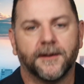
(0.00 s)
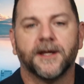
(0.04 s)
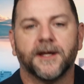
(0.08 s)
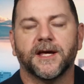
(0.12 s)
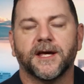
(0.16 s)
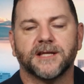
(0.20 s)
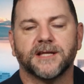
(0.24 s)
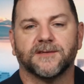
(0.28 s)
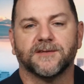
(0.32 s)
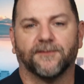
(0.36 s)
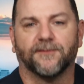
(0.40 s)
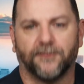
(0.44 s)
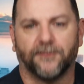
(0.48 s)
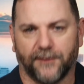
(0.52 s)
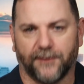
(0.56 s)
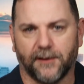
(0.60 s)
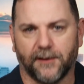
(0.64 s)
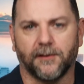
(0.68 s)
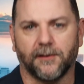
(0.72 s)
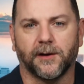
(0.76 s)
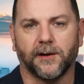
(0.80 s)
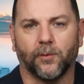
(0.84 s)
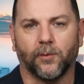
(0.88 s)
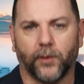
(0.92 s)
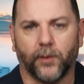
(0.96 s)
It's
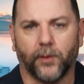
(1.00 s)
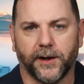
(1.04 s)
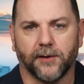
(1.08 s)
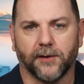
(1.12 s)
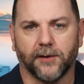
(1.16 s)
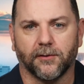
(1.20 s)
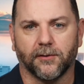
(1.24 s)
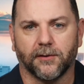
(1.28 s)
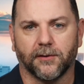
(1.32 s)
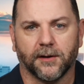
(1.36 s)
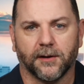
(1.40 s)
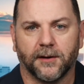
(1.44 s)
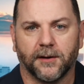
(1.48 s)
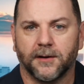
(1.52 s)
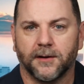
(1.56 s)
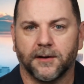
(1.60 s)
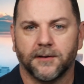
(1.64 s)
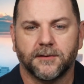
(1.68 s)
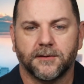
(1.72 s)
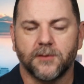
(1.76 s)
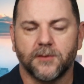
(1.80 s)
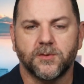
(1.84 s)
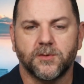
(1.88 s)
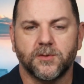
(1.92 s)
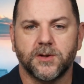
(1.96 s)
very weird.
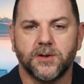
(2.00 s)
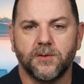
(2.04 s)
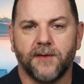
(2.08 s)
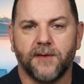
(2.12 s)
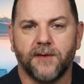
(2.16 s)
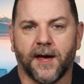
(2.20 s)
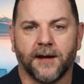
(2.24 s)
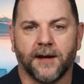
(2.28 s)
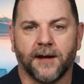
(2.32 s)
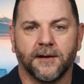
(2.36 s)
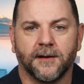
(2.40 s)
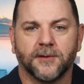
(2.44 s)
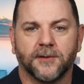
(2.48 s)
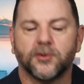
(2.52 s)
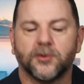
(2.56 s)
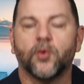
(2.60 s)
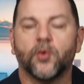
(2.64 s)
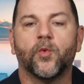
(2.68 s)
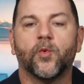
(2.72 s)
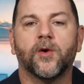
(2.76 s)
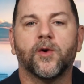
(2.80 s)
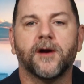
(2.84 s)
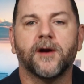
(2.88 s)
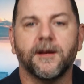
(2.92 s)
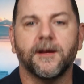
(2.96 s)
Don't do that. Don't
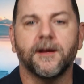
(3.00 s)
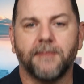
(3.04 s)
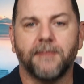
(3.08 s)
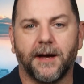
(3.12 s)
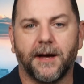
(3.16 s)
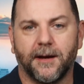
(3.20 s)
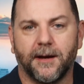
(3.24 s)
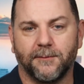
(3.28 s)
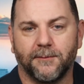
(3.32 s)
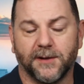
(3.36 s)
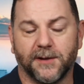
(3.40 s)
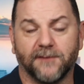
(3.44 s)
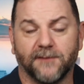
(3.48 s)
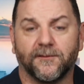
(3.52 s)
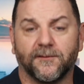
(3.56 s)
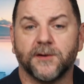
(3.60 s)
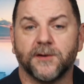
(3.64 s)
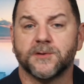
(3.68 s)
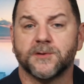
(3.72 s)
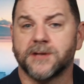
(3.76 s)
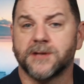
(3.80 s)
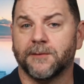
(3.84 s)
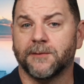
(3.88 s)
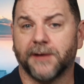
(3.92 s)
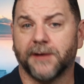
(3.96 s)
worry about how many
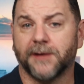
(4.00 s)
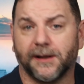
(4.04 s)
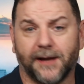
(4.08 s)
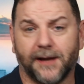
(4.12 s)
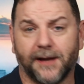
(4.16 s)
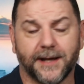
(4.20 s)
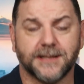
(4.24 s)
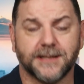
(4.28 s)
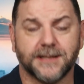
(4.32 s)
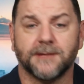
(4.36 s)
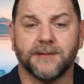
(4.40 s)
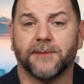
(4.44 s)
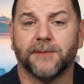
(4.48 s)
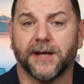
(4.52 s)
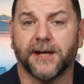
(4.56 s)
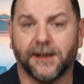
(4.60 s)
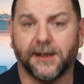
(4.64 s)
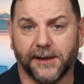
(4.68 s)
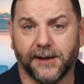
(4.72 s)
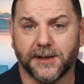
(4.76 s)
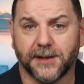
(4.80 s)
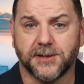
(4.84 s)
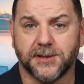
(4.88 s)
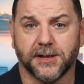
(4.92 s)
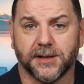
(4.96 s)
views, how many likes, how many
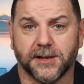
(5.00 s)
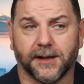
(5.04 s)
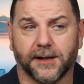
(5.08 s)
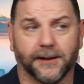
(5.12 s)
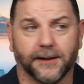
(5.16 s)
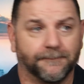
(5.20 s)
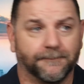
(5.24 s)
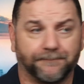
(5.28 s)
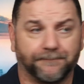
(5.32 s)
clicks you get.